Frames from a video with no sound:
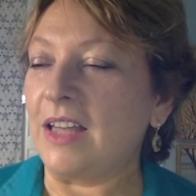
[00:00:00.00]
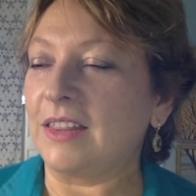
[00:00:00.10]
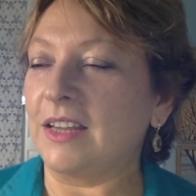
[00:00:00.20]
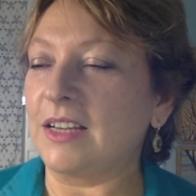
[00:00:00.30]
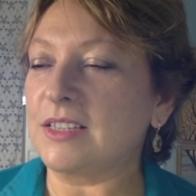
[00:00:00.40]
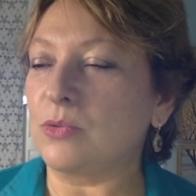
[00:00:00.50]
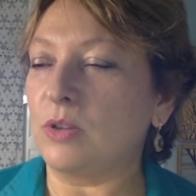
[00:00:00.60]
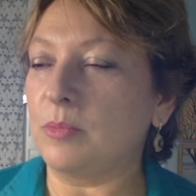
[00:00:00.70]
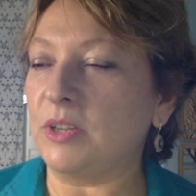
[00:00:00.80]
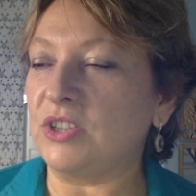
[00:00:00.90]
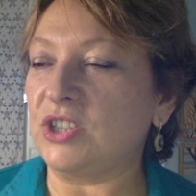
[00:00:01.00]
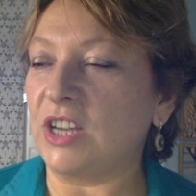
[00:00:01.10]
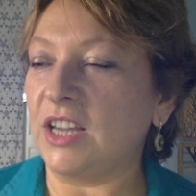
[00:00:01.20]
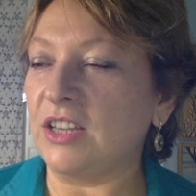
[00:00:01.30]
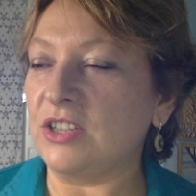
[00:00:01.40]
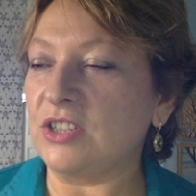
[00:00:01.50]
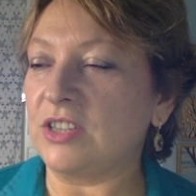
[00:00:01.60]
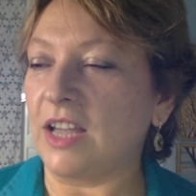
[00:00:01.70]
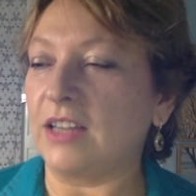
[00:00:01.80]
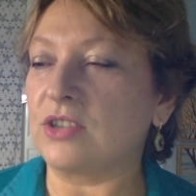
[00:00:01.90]
Things will be changed
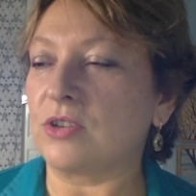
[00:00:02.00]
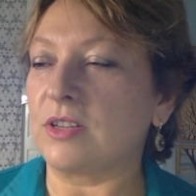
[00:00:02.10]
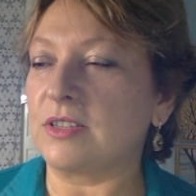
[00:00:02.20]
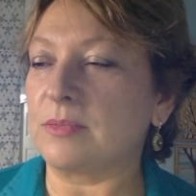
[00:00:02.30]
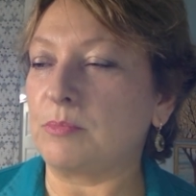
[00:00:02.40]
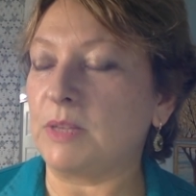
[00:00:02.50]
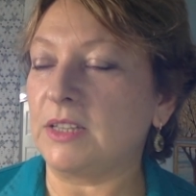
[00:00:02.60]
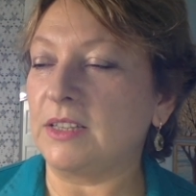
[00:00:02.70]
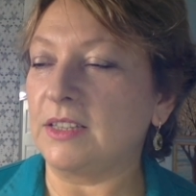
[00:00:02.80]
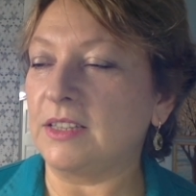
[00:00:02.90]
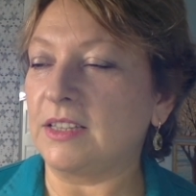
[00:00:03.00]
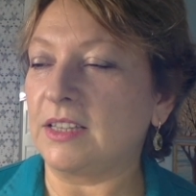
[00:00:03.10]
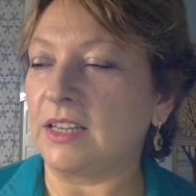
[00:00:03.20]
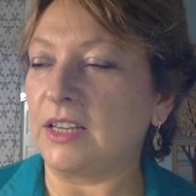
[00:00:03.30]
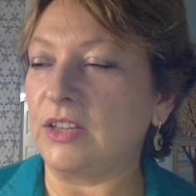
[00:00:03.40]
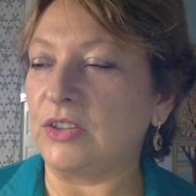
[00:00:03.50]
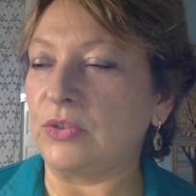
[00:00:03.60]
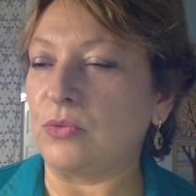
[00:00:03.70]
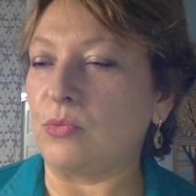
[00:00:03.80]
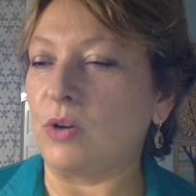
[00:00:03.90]
and transmitted
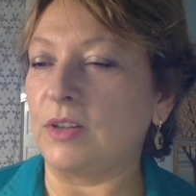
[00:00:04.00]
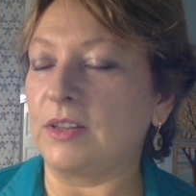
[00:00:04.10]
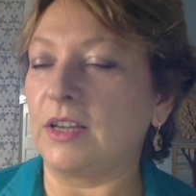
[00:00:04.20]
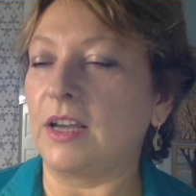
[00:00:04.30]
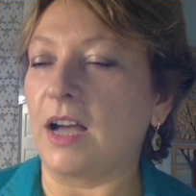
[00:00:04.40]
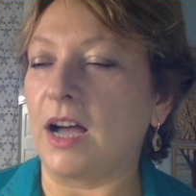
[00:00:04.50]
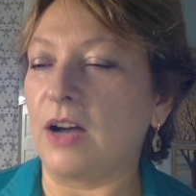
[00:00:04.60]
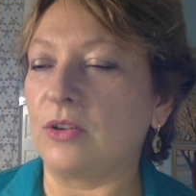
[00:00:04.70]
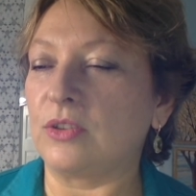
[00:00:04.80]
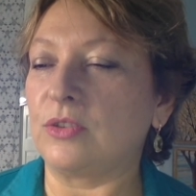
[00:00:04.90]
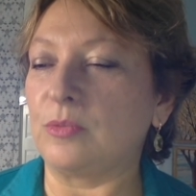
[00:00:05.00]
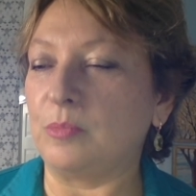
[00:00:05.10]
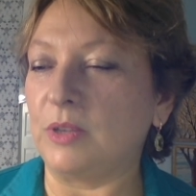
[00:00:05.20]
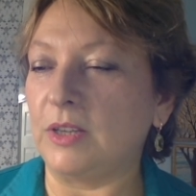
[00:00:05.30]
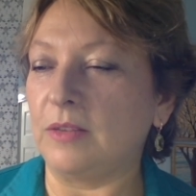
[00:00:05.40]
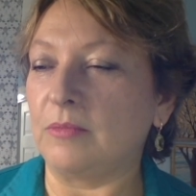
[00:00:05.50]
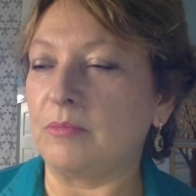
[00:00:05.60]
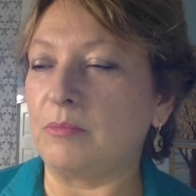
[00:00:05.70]
into what they ought to be.